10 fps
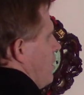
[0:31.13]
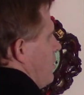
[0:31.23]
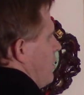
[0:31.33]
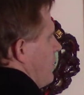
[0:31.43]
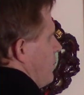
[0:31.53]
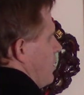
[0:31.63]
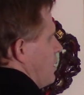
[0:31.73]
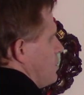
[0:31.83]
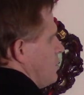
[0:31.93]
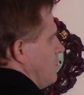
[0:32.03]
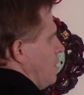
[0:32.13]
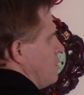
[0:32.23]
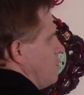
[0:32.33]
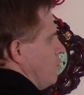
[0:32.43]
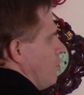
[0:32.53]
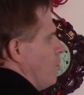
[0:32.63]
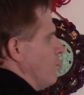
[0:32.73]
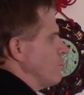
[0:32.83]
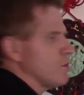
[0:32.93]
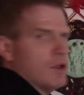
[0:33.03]
And that's your
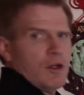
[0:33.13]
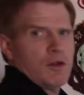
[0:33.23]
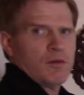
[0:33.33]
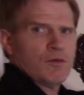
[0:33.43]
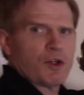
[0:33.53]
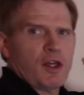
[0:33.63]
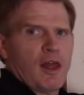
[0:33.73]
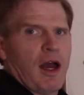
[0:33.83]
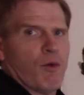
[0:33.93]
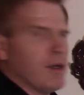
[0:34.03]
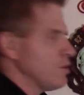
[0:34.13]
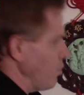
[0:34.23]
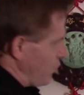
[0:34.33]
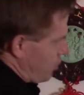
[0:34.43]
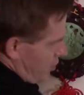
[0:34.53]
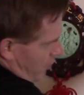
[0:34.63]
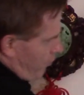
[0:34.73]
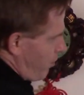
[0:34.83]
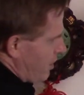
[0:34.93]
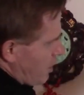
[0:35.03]
nose looking that way. So
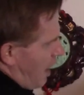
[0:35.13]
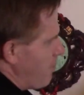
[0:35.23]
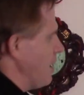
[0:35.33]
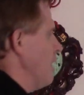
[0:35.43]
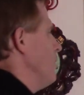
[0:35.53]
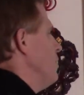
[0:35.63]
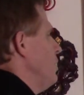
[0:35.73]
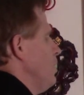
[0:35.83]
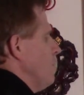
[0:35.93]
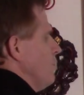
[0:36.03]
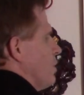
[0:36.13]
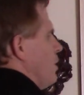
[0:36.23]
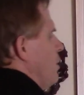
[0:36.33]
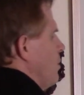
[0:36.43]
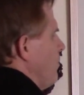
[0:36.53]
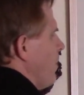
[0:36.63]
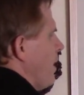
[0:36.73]
from the top down, we're looking here.